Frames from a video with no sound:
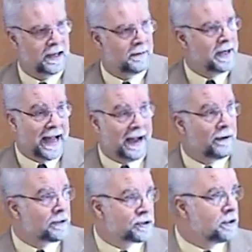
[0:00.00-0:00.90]
I mean, how
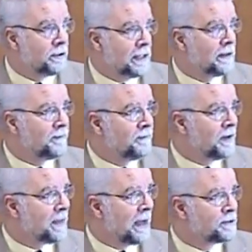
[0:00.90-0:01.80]
else do you lead a
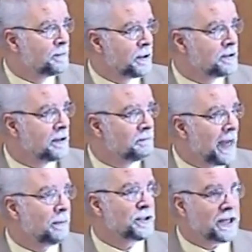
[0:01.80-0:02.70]
50,000 person
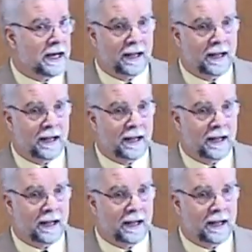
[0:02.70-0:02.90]
Bible study?